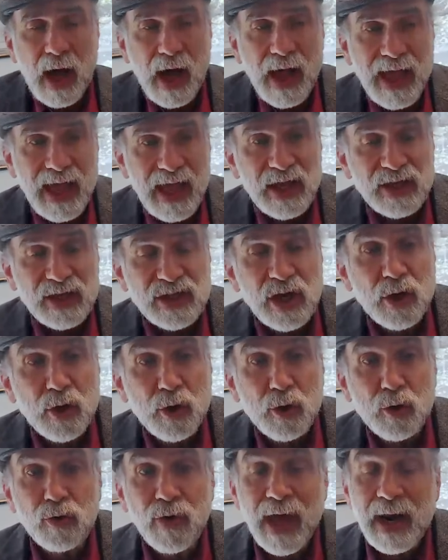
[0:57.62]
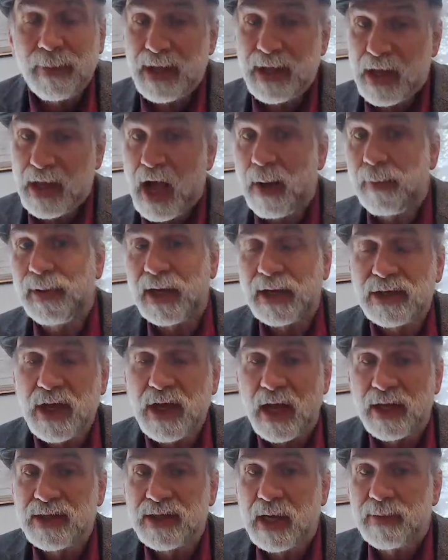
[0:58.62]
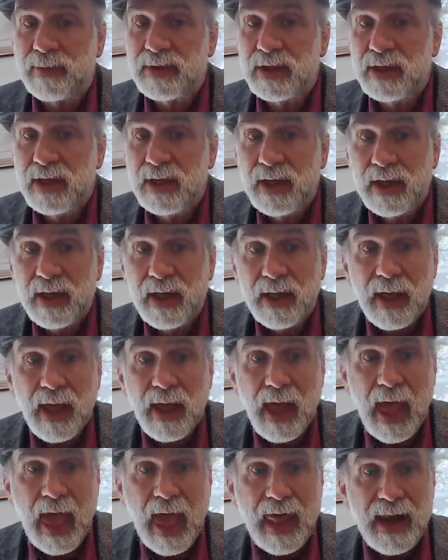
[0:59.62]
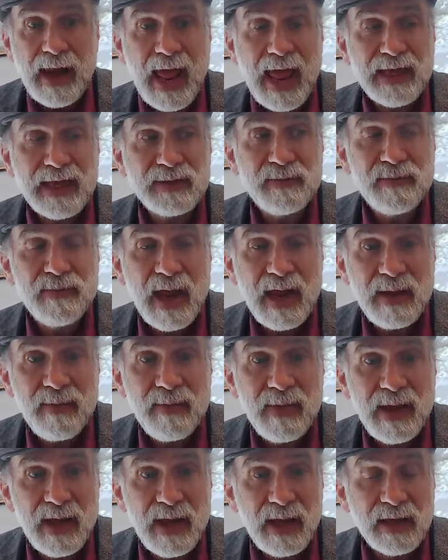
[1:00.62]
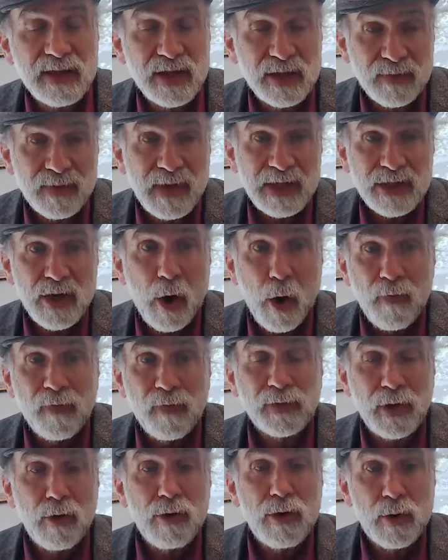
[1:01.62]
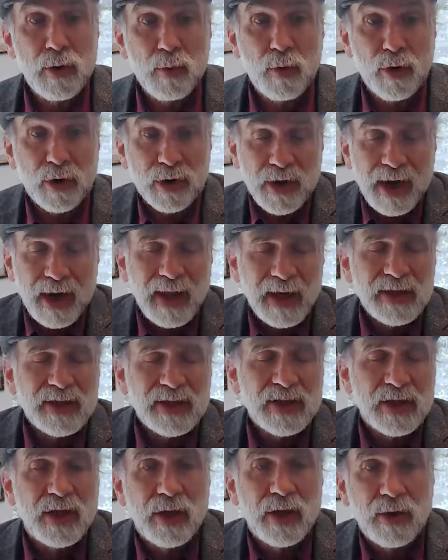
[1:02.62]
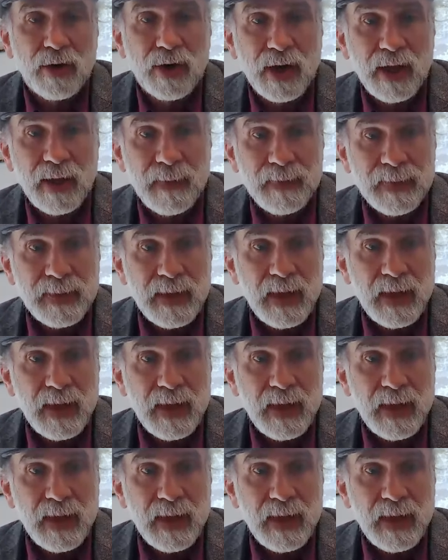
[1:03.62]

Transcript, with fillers: Uh, it is an incredibly complex concept and it has many meanings. It's an overloaded word, kind of like security.